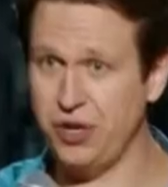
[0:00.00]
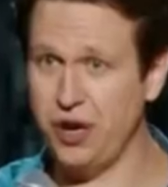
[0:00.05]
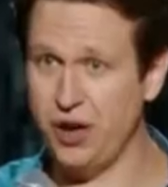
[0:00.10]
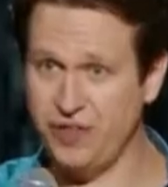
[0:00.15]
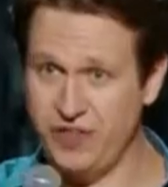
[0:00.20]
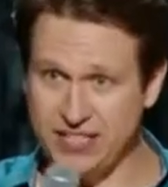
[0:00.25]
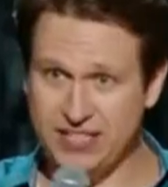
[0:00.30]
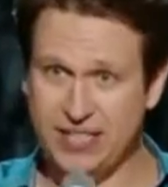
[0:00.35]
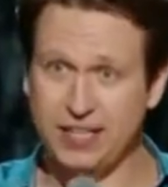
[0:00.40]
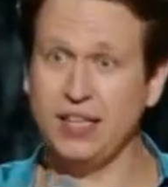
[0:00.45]
if
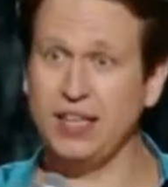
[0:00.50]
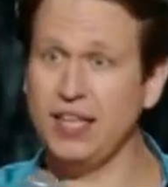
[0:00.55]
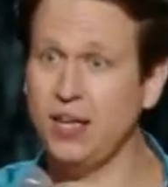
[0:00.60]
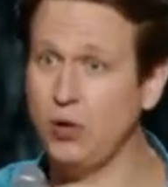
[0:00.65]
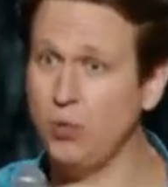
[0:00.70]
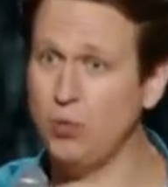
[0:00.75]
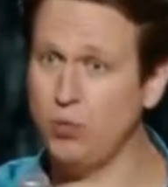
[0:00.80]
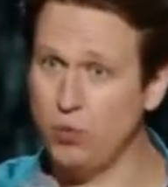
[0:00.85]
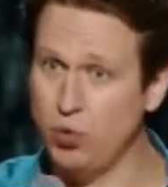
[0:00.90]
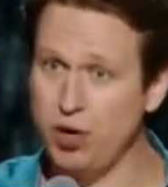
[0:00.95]
he's in the
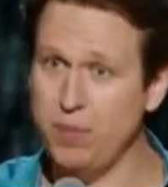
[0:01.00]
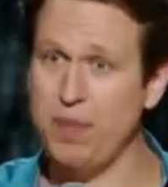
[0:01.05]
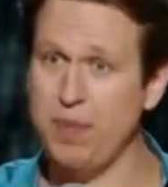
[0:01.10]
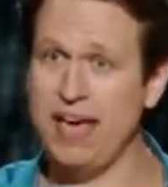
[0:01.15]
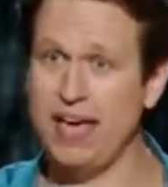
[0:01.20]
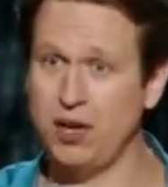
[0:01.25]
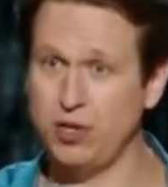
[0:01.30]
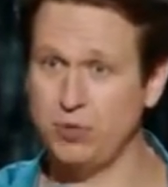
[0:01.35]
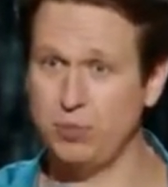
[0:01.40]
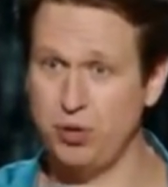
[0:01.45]
little
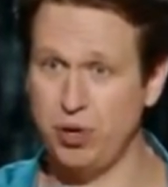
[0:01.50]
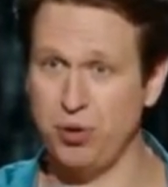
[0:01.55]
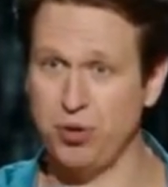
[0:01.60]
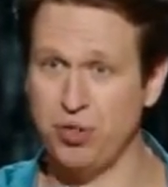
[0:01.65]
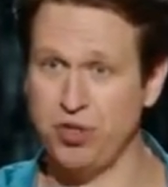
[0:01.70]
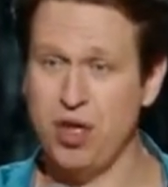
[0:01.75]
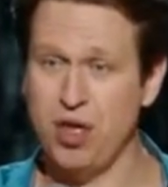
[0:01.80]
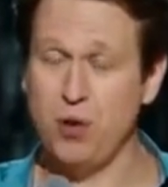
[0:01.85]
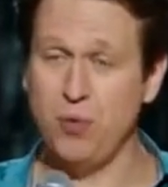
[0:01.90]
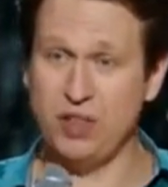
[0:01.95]
wood-paneled booth
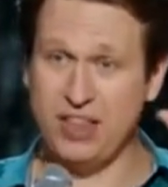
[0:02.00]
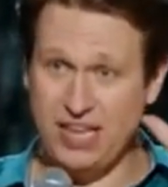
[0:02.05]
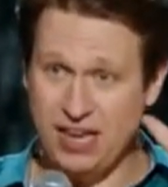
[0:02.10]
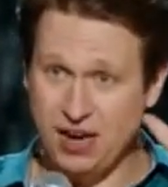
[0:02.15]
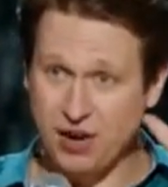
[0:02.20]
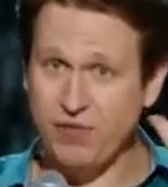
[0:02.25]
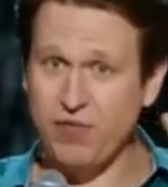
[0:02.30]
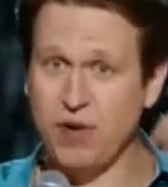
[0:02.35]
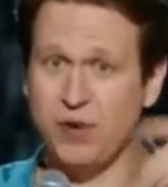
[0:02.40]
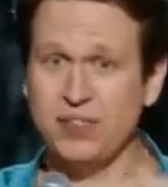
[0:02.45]
with the
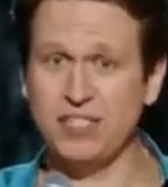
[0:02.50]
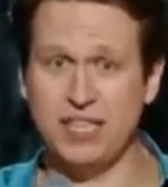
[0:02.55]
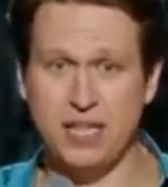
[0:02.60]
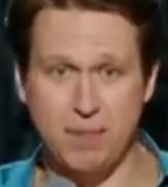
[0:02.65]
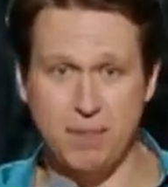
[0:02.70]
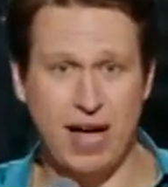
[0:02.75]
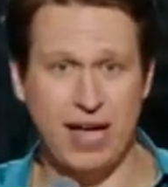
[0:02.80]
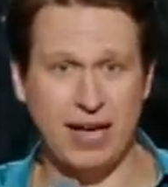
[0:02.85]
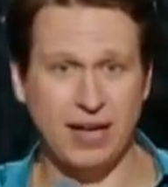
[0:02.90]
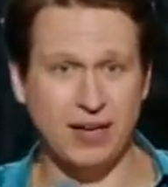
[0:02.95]
earphones and the
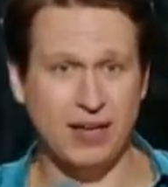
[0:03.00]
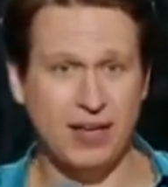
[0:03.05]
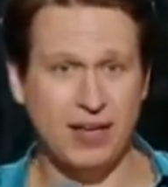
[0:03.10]
mic,